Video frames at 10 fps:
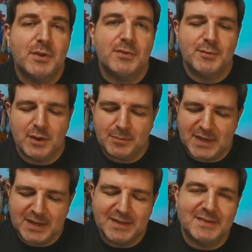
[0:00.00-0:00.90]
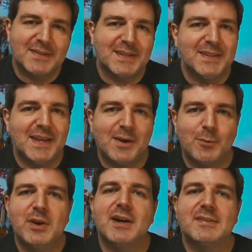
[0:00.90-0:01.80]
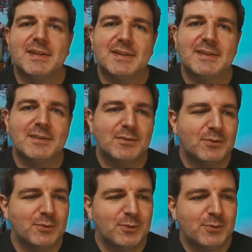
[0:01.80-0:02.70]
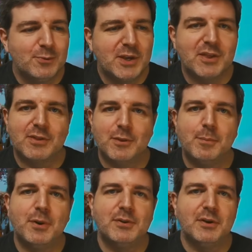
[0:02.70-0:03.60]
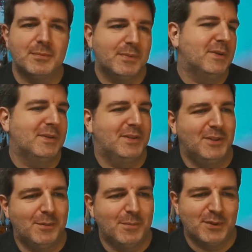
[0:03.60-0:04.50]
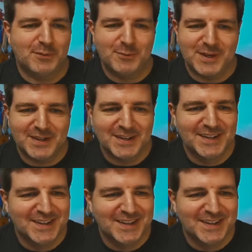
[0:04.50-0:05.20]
3 on my list, and now we are starting to reach the podium. Number 3.